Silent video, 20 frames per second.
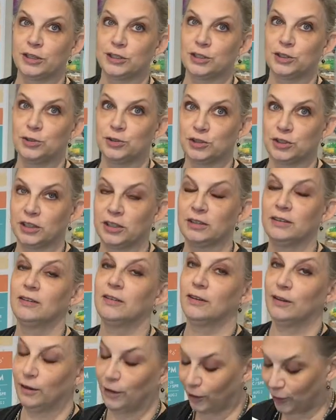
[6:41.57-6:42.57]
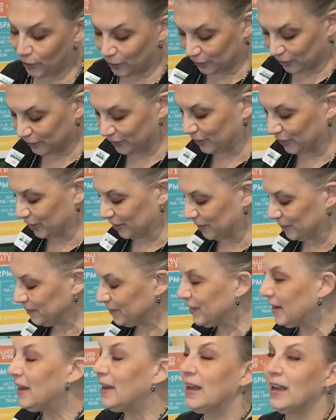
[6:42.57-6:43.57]
it's using all of them.
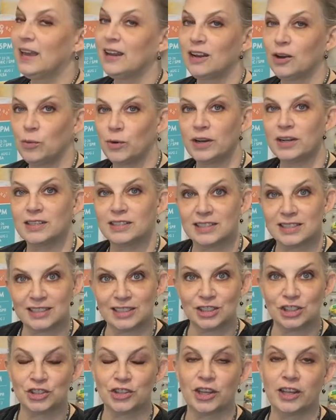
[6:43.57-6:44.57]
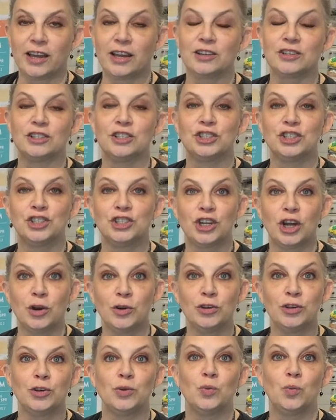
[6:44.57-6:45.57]
Mm -hmm. And I wanted to stitch that out to show
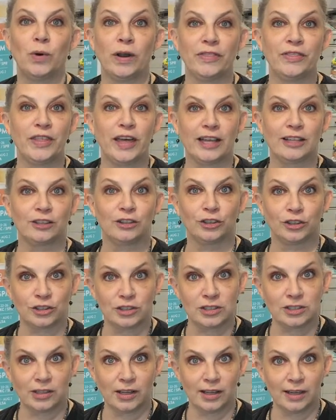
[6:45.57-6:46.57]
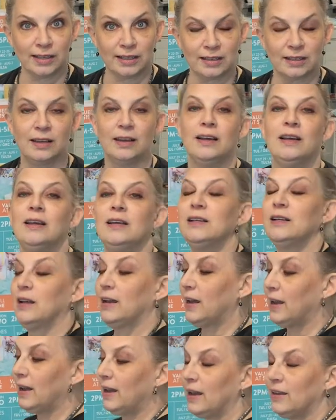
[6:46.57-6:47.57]
you what that looks like. Okay.
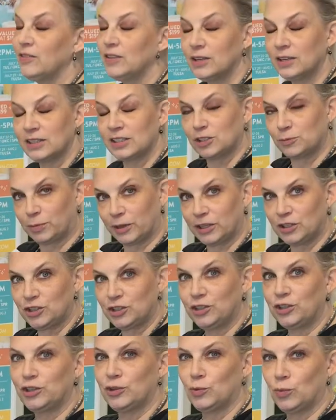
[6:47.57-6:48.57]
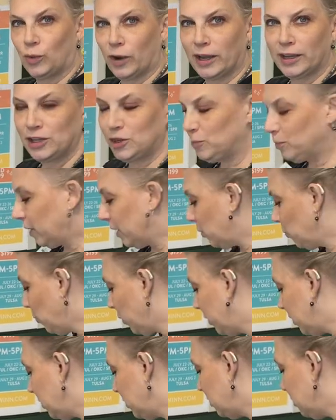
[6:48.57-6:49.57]
And then explain to you why you might
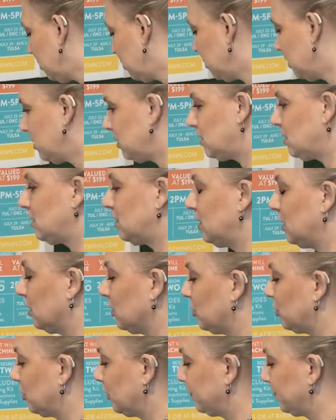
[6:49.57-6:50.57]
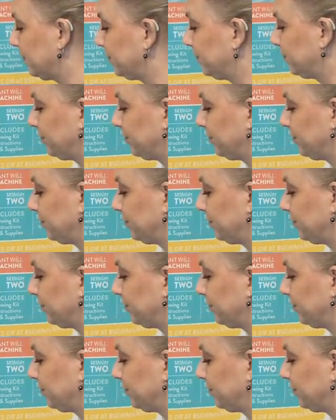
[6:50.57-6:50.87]
want to use this stitch. Okay,